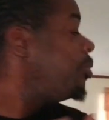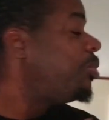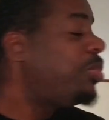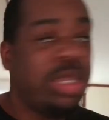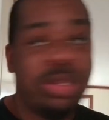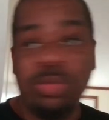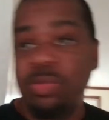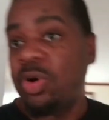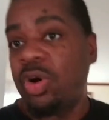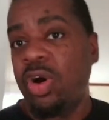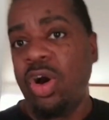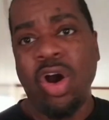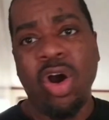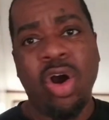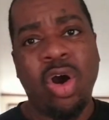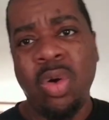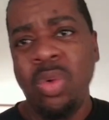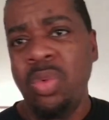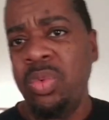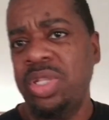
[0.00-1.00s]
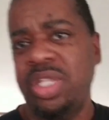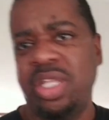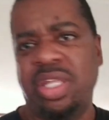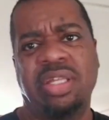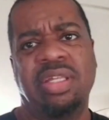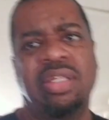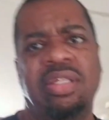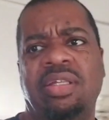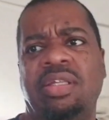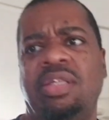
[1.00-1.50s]
We will hold
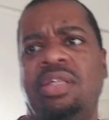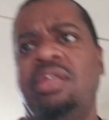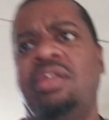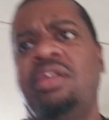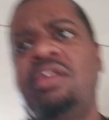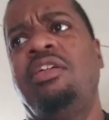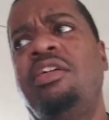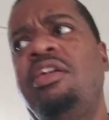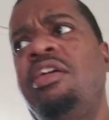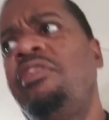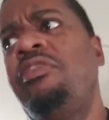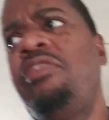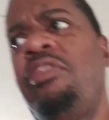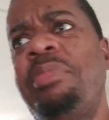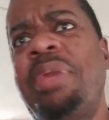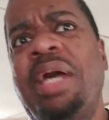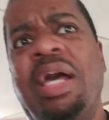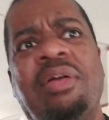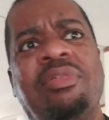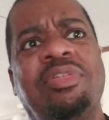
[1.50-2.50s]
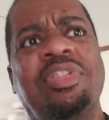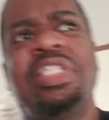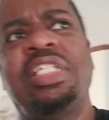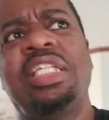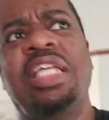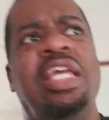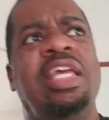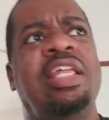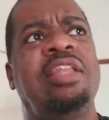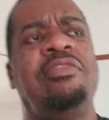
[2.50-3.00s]
it for about
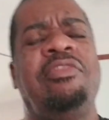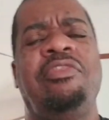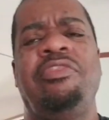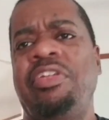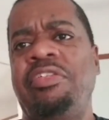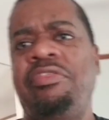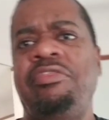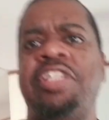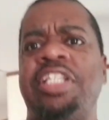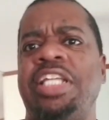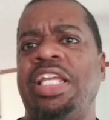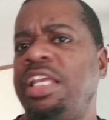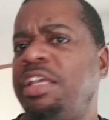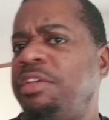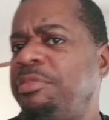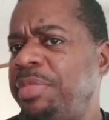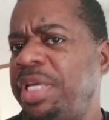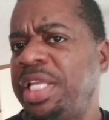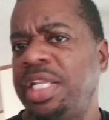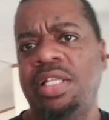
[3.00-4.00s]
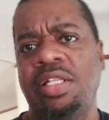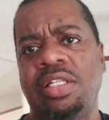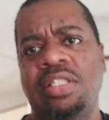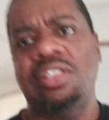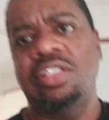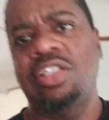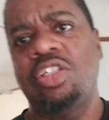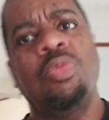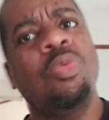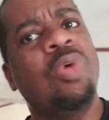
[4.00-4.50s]
10, 15
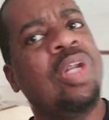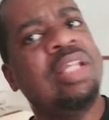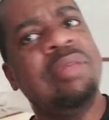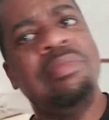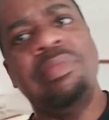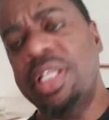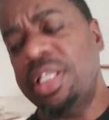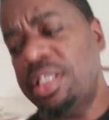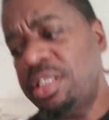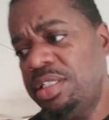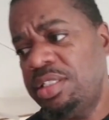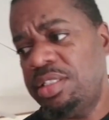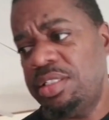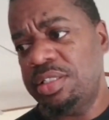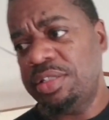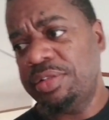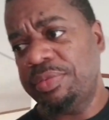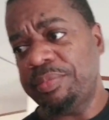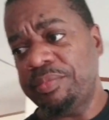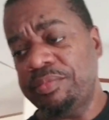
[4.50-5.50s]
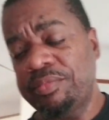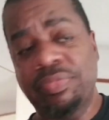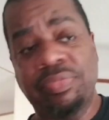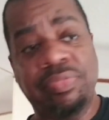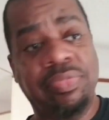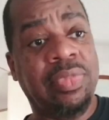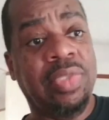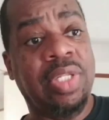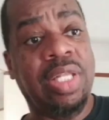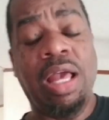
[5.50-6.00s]
minutes, 20 minutes.
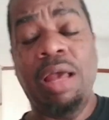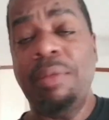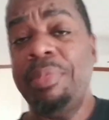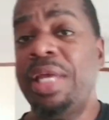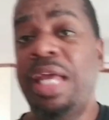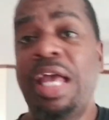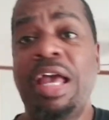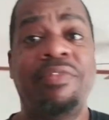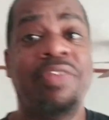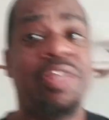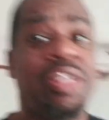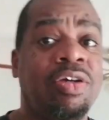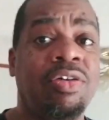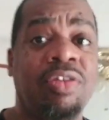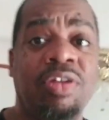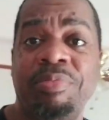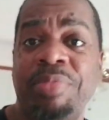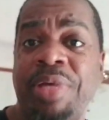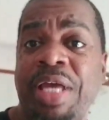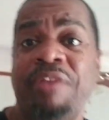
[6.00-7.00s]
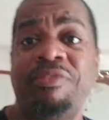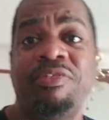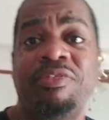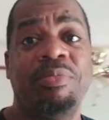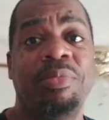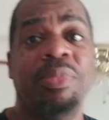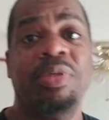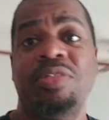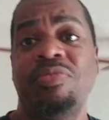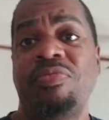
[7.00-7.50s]
I've been having to go to the
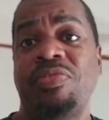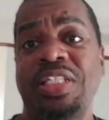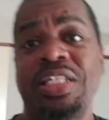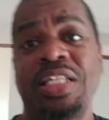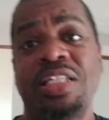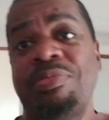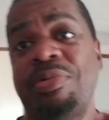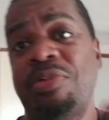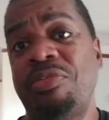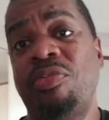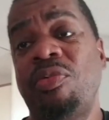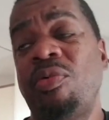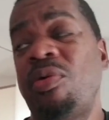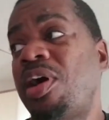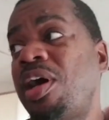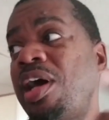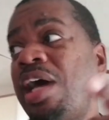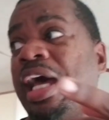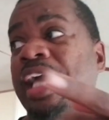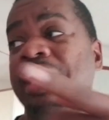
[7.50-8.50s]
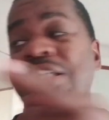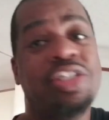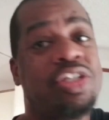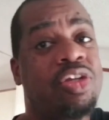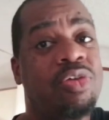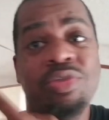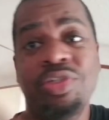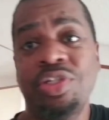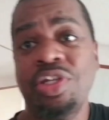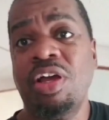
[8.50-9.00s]
bathroom since before I
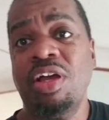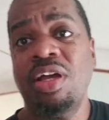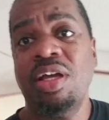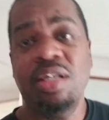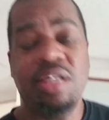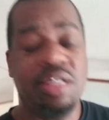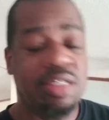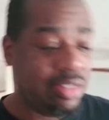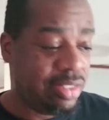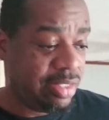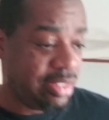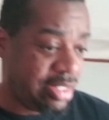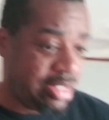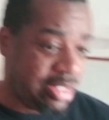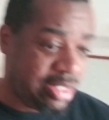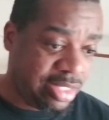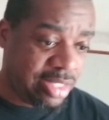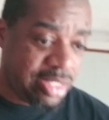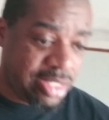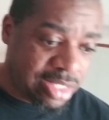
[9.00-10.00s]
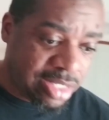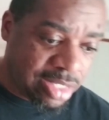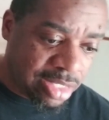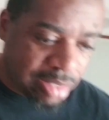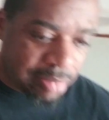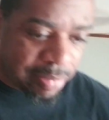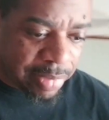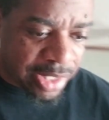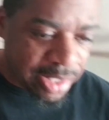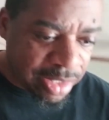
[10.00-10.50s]
showed y'all her.
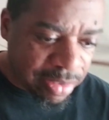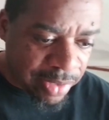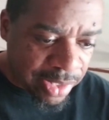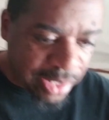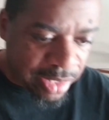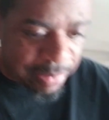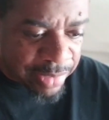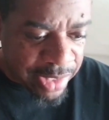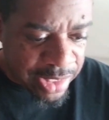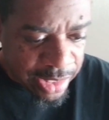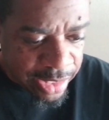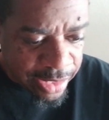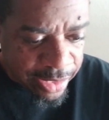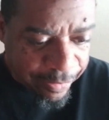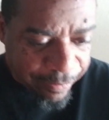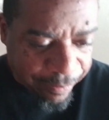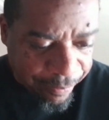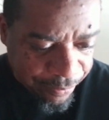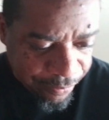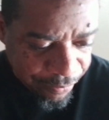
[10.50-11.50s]
But anyway, let me see.